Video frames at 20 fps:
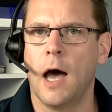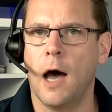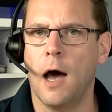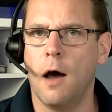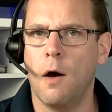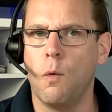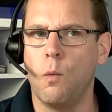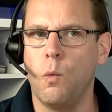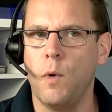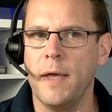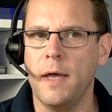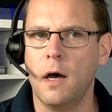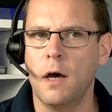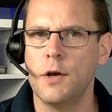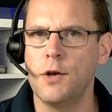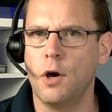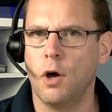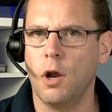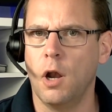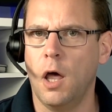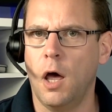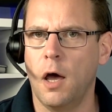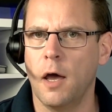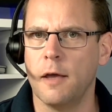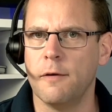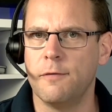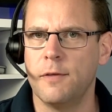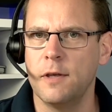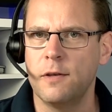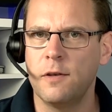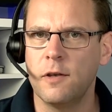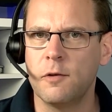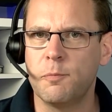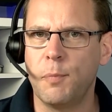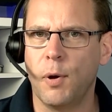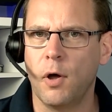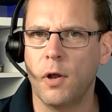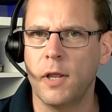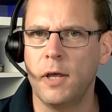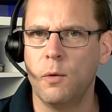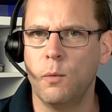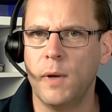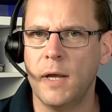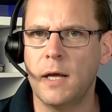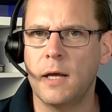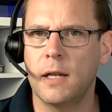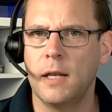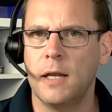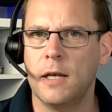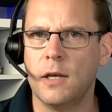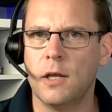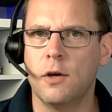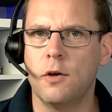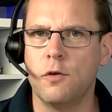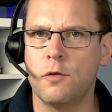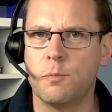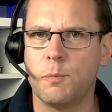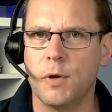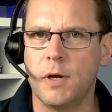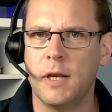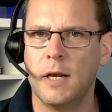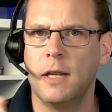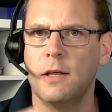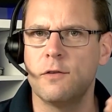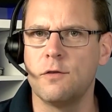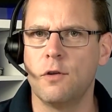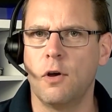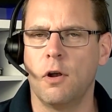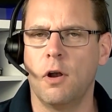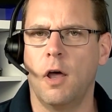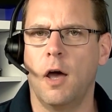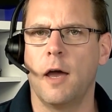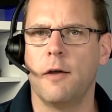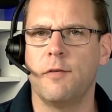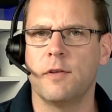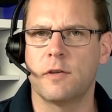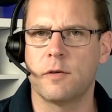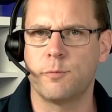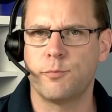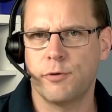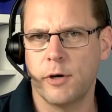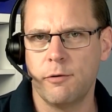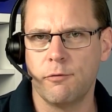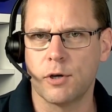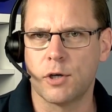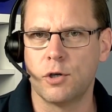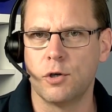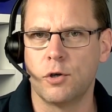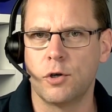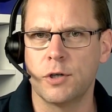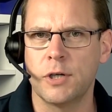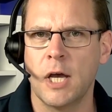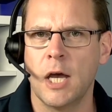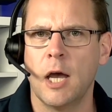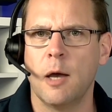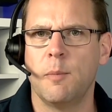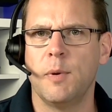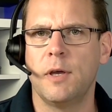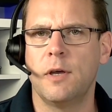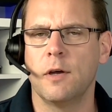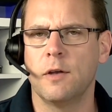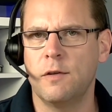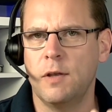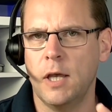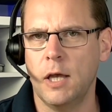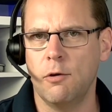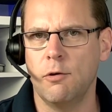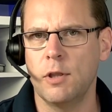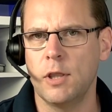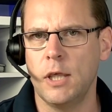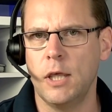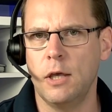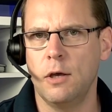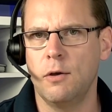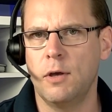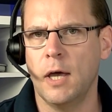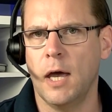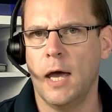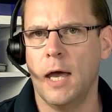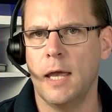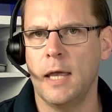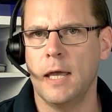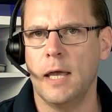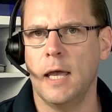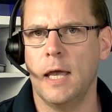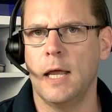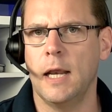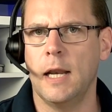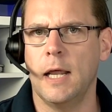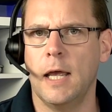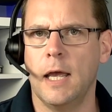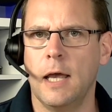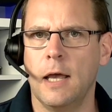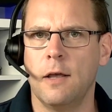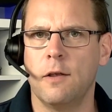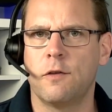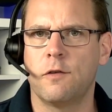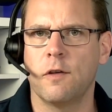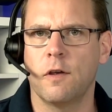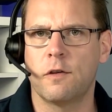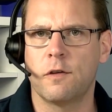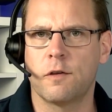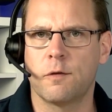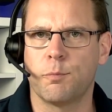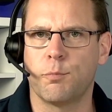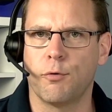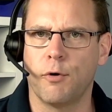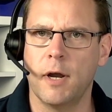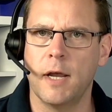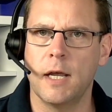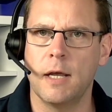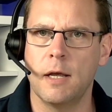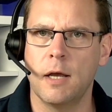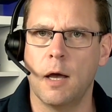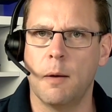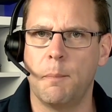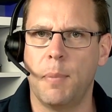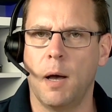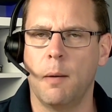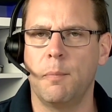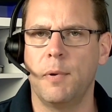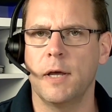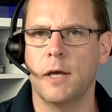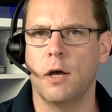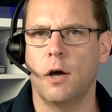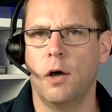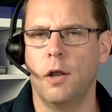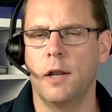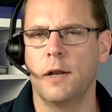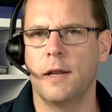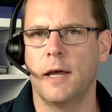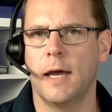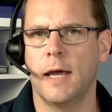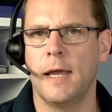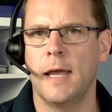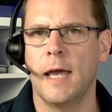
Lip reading: We are not live. This is Polly Weekly News, but it is not live. It's a pre-record because here in the UK it is spring public holiday.